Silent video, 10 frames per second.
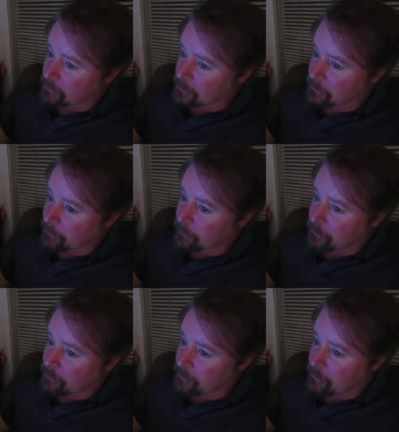
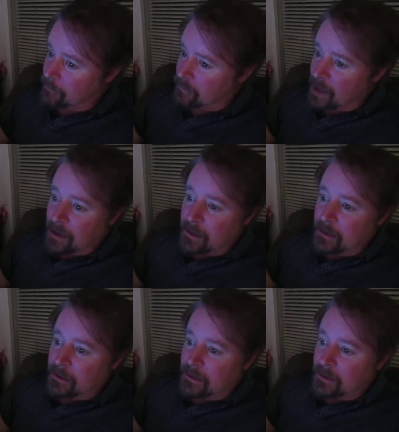
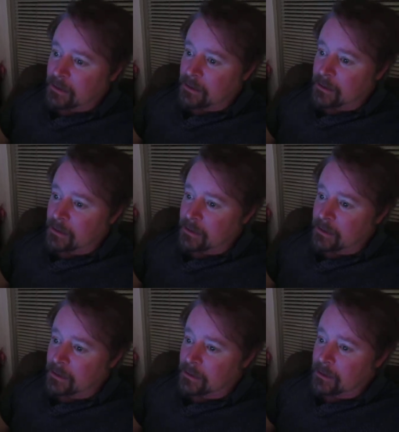
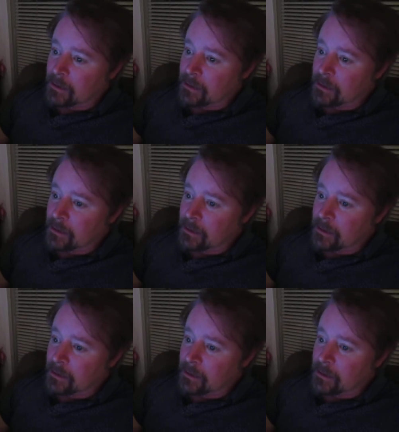(silence)